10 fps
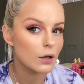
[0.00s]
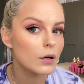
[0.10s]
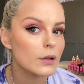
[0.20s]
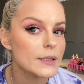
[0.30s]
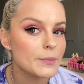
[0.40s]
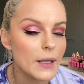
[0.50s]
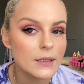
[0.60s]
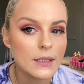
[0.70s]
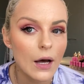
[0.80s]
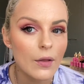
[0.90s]
And it's
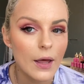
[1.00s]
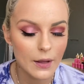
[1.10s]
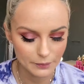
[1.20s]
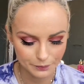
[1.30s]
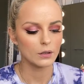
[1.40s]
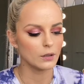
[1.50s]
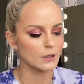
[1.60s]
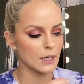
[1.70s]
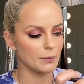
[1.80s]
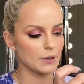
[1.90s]
blended out there.
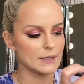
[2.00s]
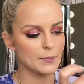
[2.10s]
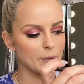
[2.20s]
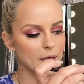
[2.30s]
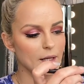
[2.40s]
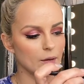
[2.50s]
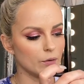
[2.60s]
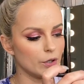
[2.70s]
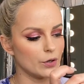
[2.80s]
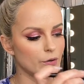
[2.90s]
Then I'm gonna dip in,
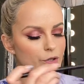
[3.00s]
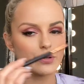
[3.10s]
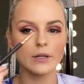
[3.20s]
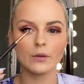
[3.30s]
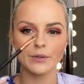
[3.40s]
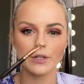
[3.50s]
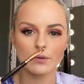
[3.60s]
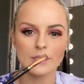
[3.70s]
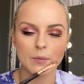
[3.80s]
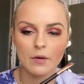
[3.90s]
you know the drill, we don't
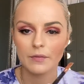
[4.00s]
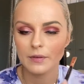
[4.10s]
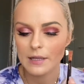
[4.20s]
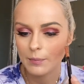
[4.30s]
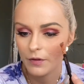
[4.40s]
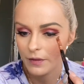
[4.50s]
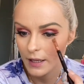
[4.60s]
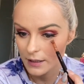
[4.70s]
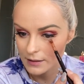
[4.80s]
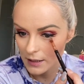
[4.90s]
tap off the
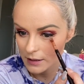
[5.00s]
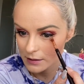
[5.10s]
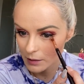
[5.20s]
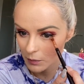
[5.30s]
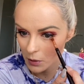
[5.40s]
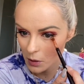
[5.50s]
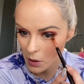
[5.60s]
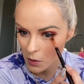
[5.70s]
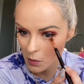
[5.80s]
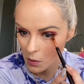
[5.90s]
excess. I'm gonna
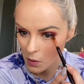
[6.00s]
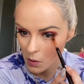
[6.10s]
go